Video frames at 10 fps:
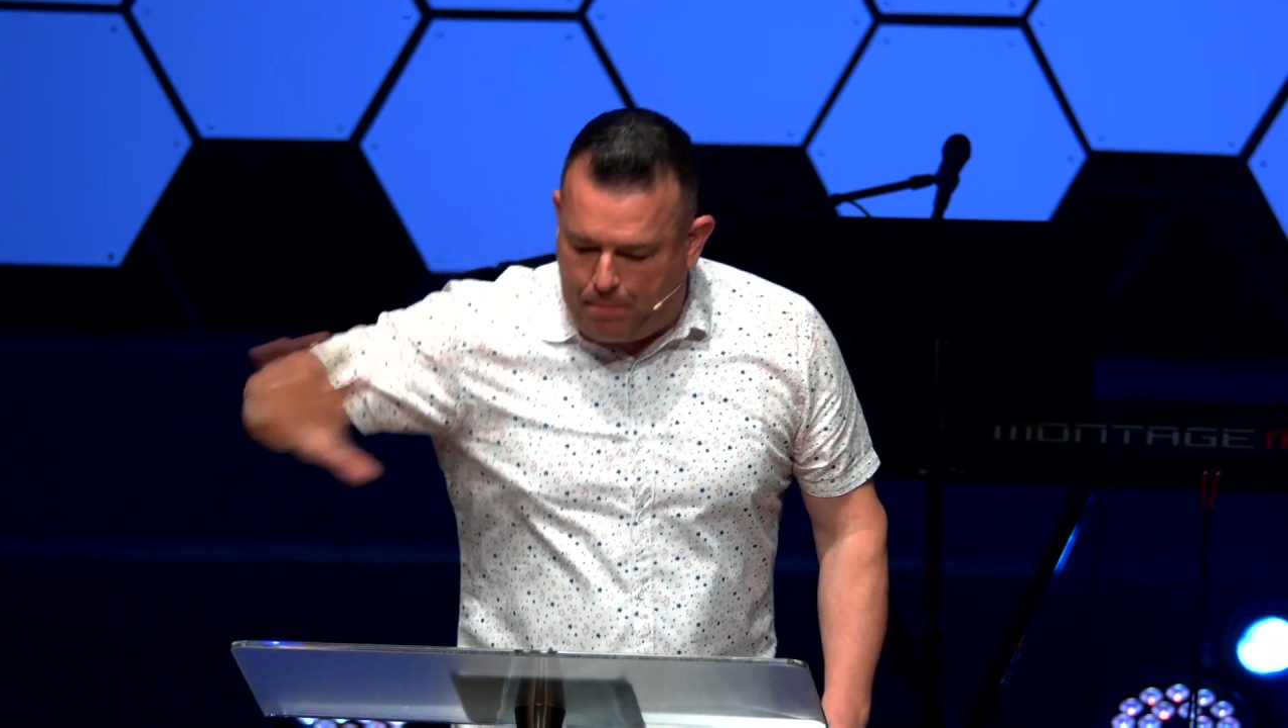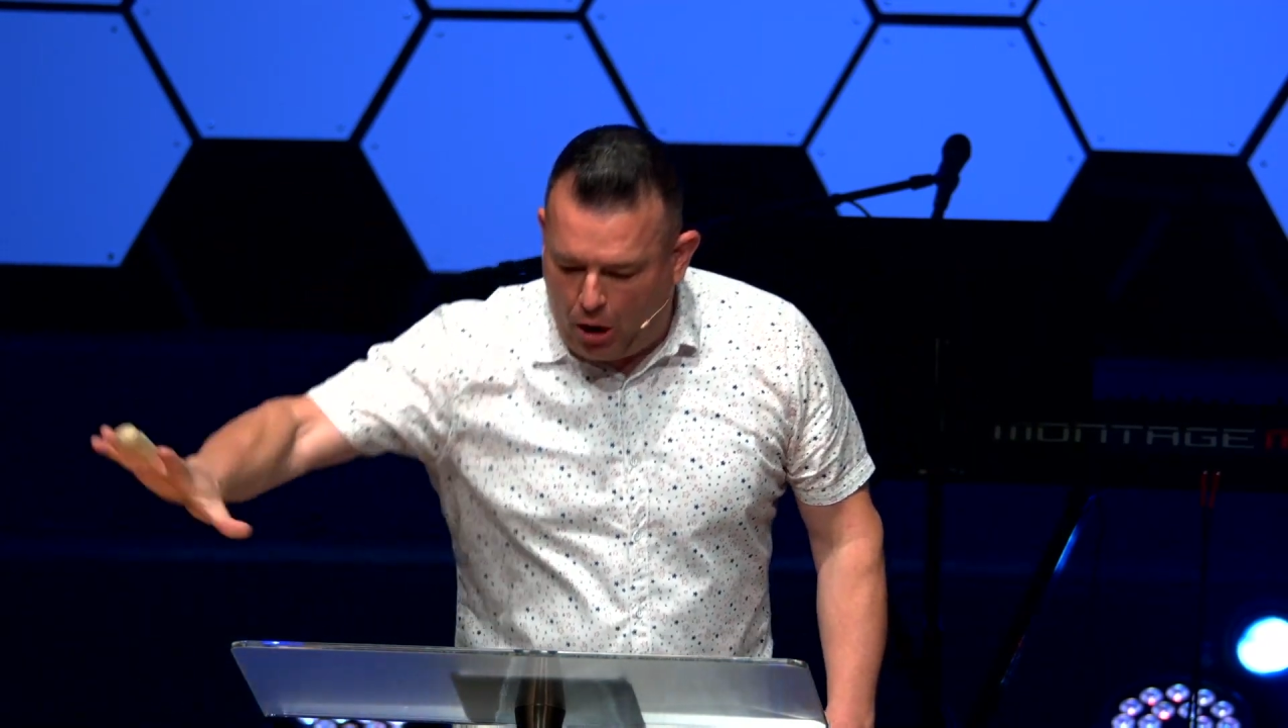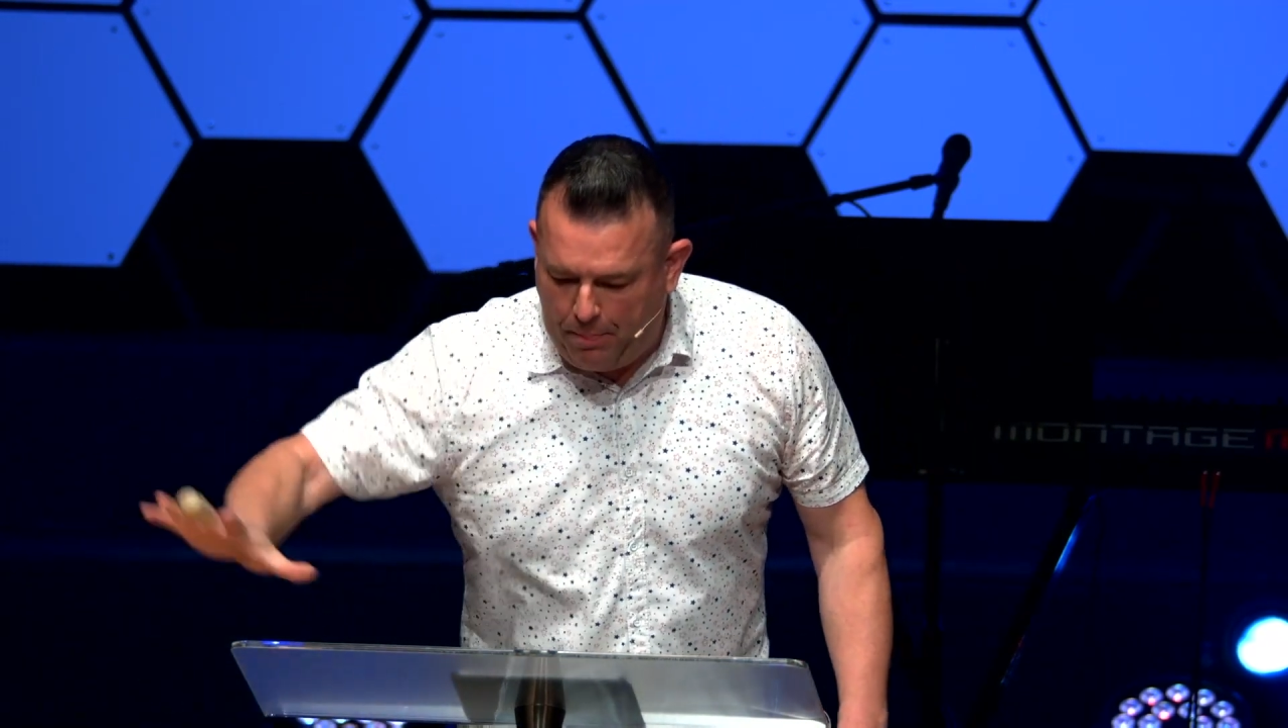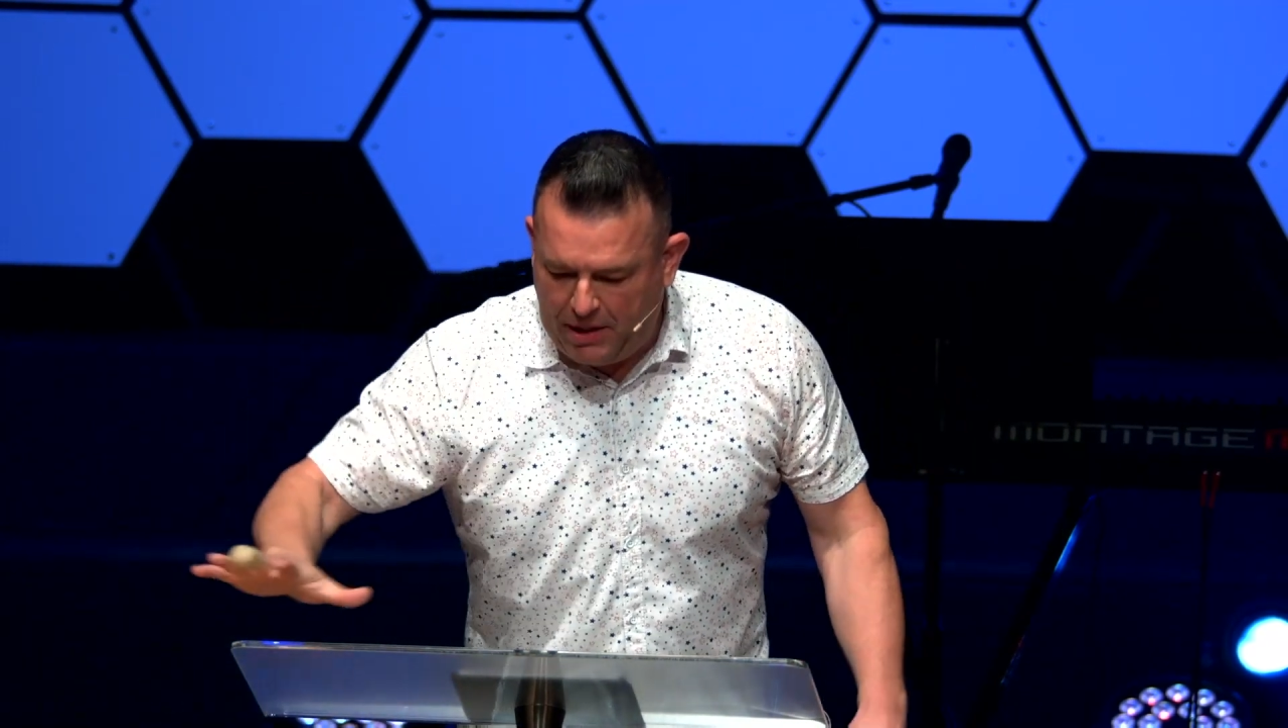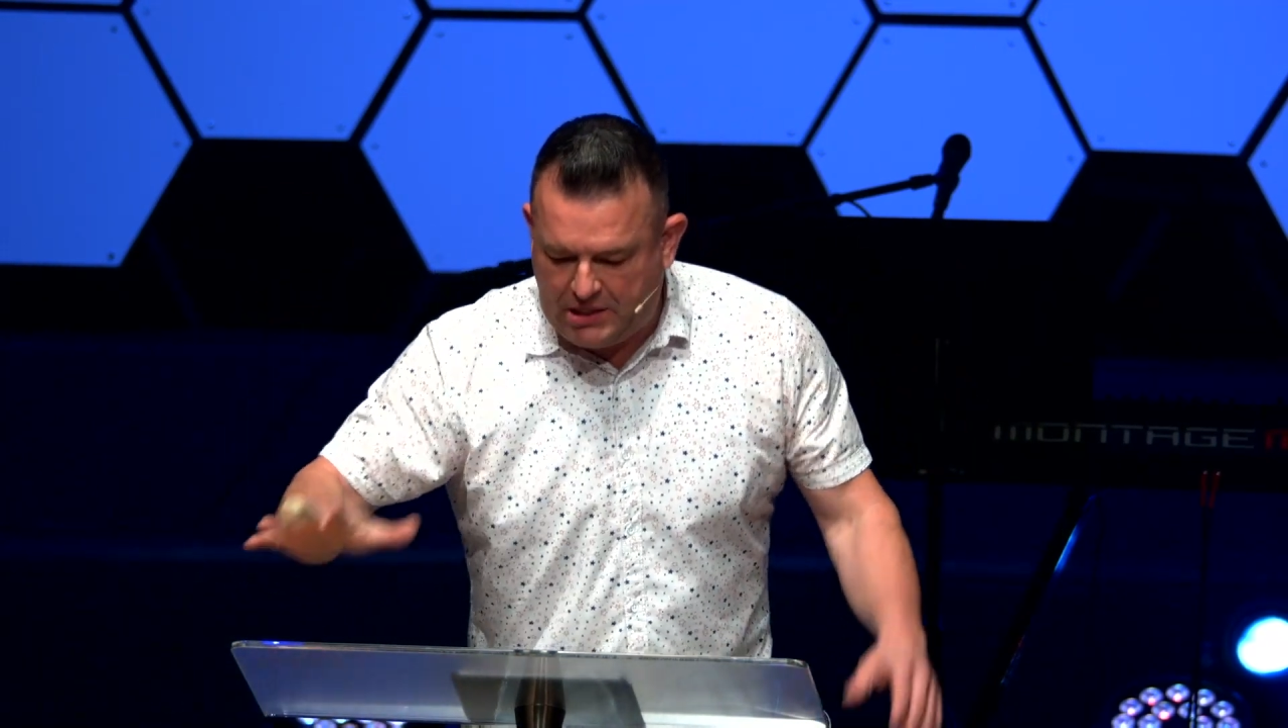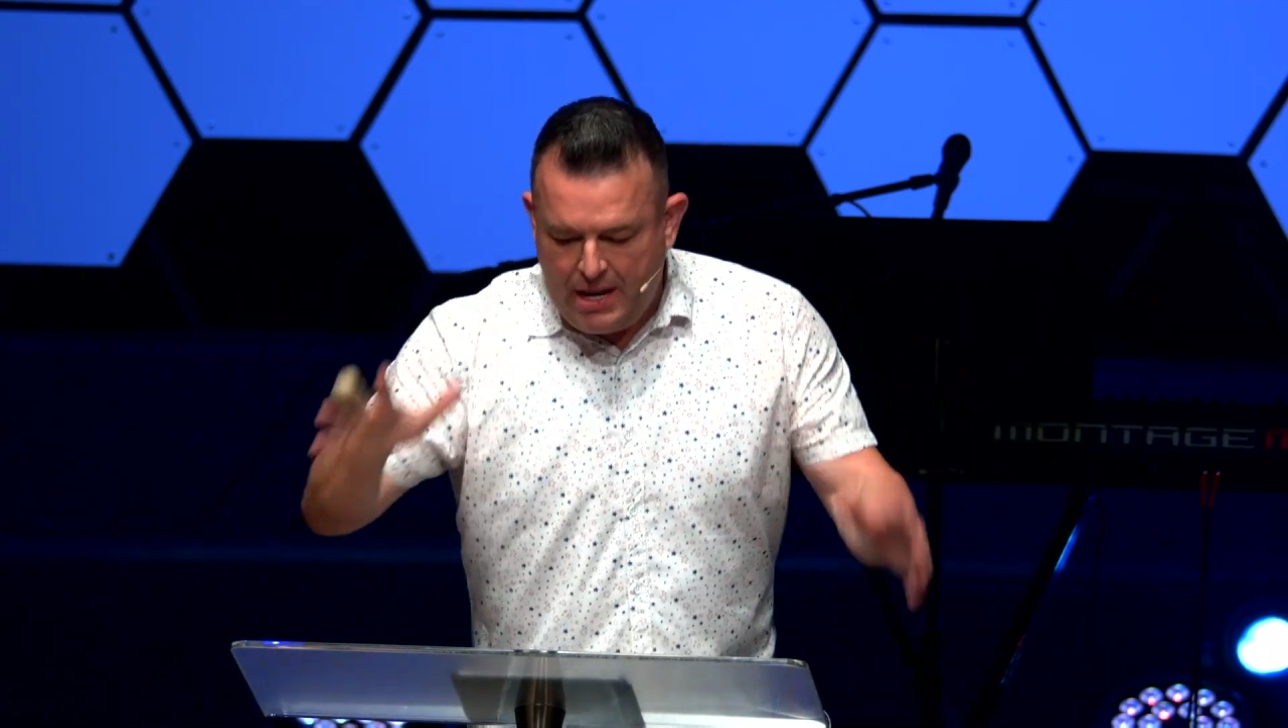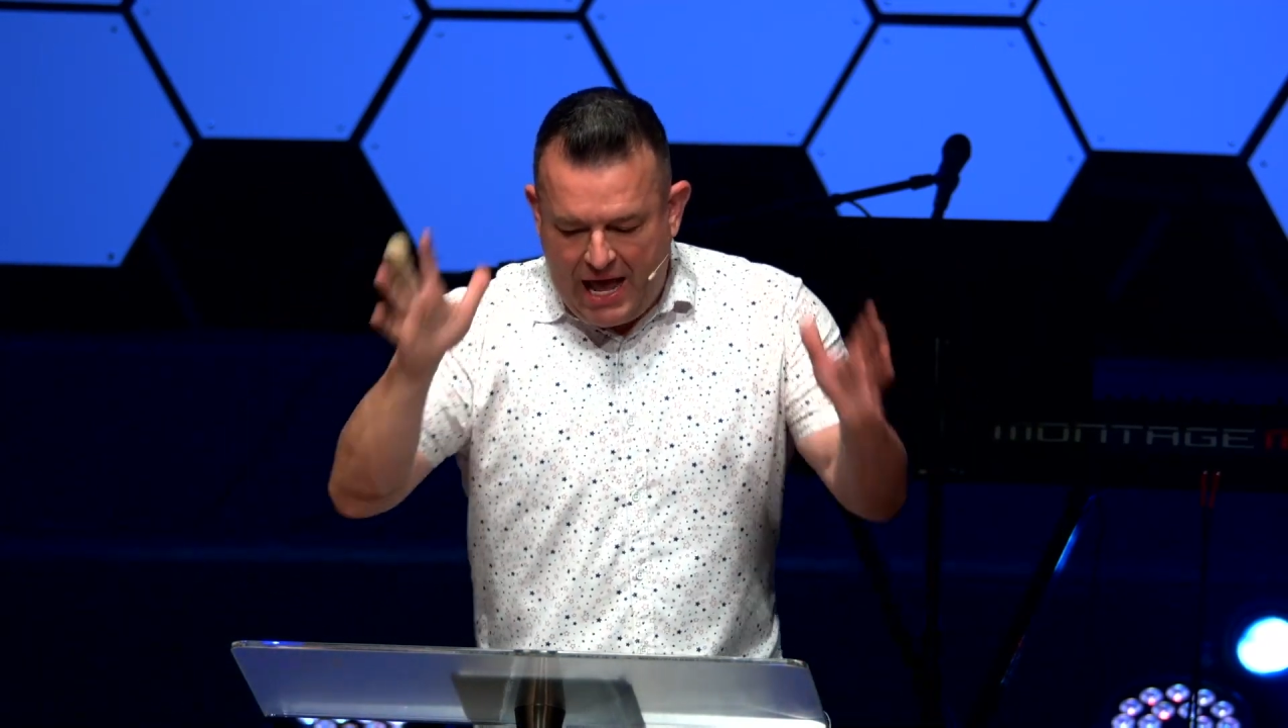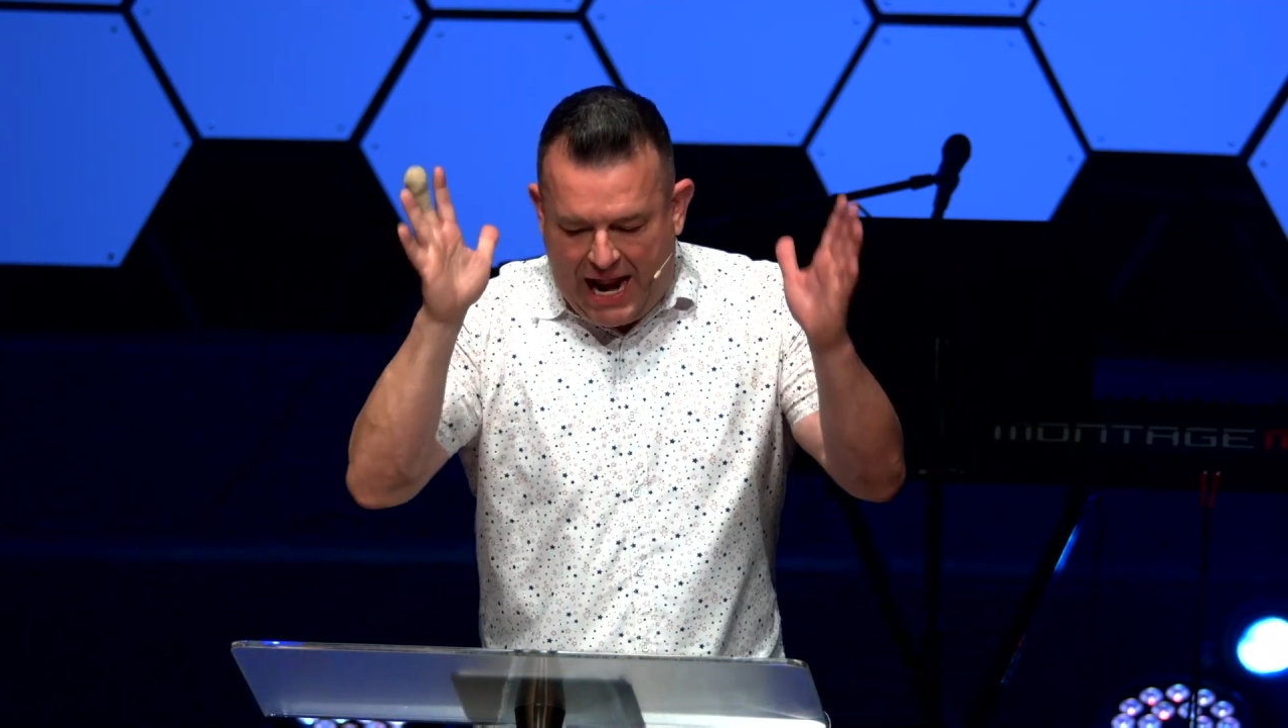purpose,